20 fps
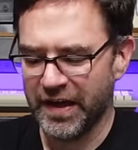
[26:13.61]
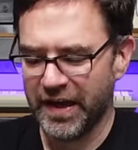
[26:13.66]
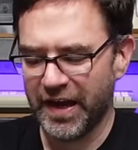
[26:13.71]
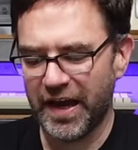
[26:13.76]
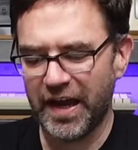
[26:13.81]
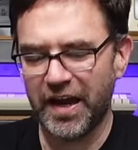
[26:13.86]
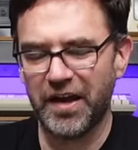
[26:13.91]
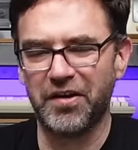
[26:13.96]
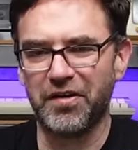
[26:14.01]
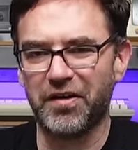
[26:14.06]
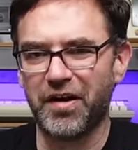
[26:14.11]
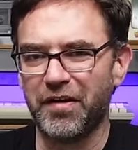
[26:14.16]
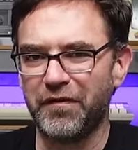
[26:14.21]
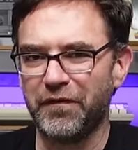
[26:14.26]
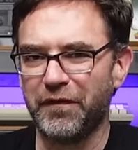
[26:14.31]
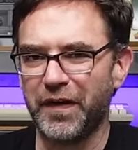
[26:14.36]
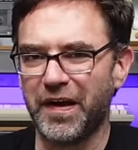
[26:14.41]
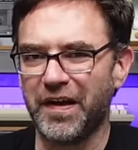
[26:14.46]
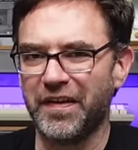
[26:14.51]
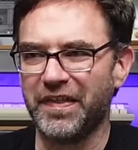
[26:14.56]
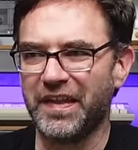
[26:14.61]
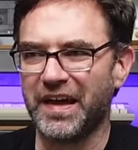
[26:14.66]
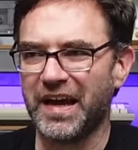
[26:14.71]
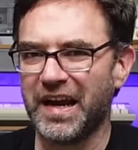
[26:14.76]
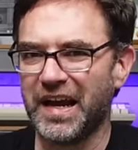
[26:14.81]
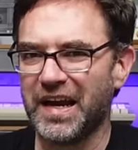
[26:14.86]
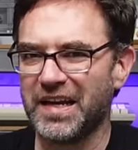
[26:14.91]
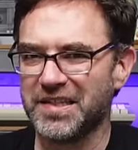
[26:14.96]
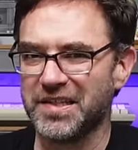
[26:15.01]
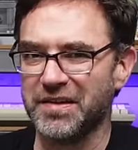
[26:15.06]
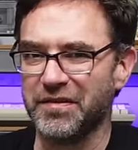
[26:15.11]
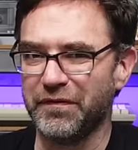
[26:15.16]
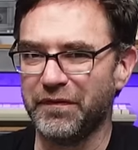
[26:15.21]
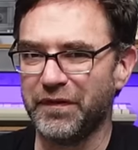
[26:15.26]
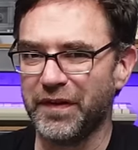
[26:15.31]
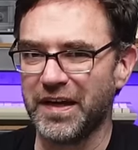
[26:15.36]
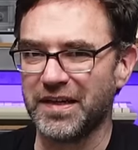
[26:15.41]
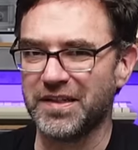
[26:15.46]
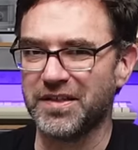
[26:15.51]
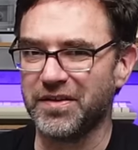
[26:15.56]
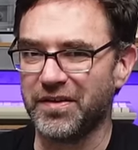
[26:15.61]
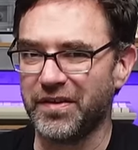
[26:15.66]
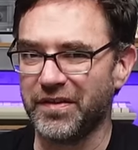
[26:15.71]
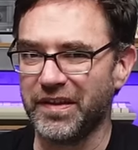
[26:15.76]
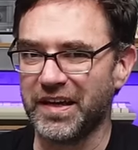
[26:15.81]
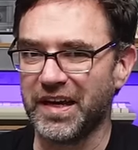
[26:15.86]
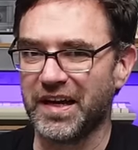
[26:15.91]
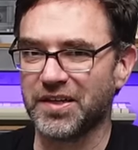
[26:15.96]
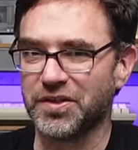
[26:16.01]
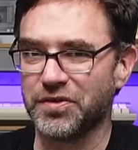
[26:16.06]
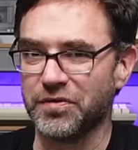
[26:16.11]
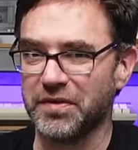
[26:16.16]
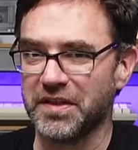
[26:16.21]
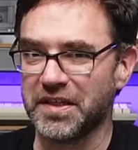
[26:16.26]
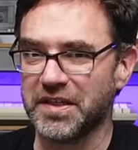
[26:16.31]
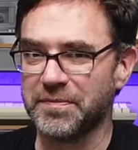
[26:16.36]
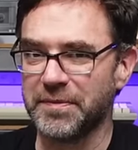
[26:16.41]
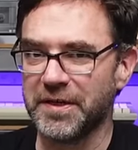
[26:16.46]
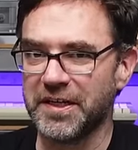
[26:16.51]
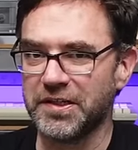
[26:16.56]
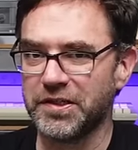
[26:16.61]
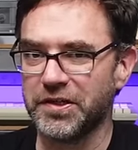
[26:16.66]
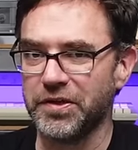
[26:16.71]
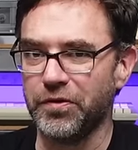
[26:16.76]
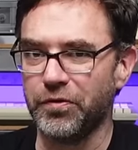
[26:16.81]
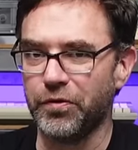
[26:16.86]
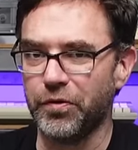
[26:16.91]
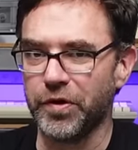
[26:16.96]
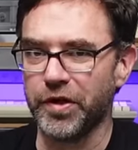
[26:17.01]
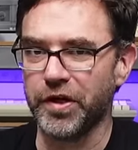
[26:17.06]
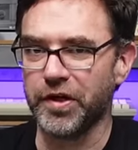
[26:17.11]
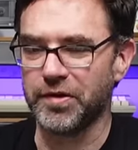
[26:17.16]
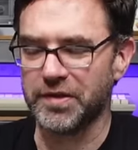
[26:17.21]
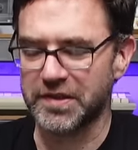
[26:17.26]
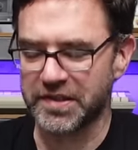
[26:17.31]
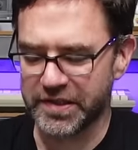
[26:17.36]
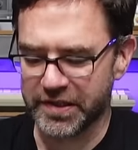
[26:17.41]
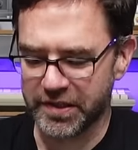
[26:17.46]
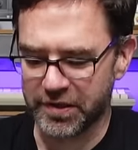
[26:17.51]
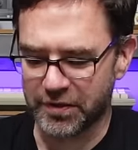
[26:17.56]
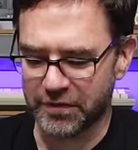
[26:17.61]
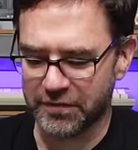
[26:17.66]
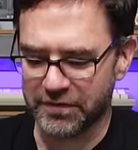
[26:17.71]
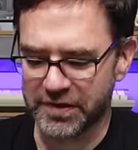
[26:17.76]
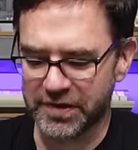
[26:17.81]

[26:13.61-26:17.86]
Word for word: and I found that has an effect on the actual expansion audio itself.